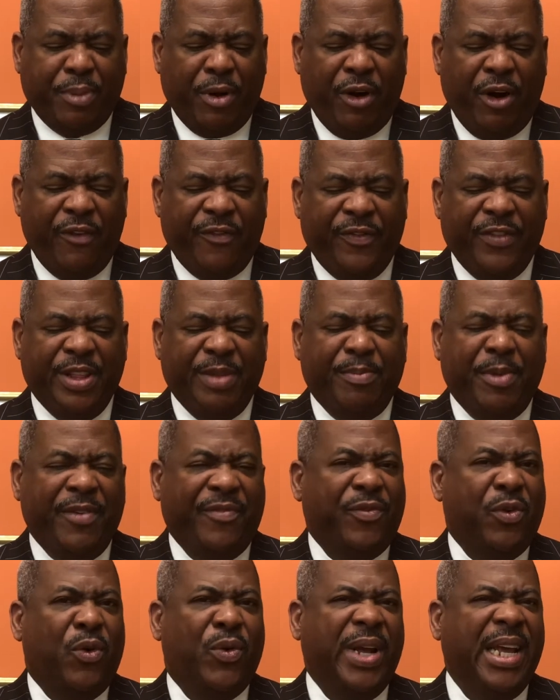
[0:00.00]
perfect
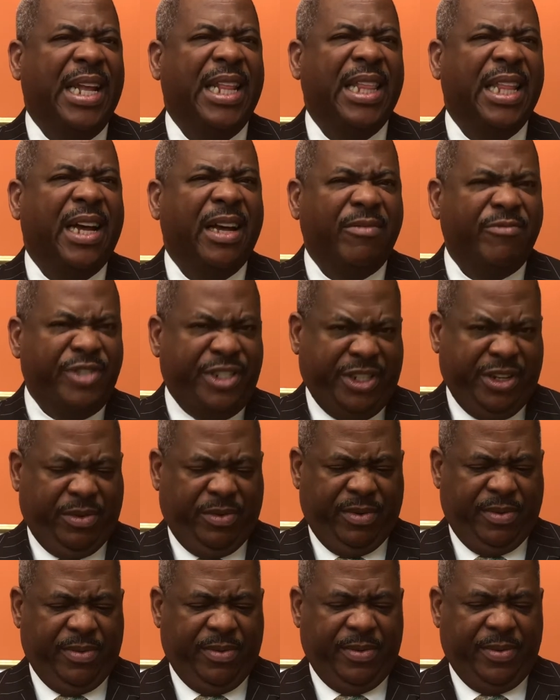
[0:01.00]
before he loves you.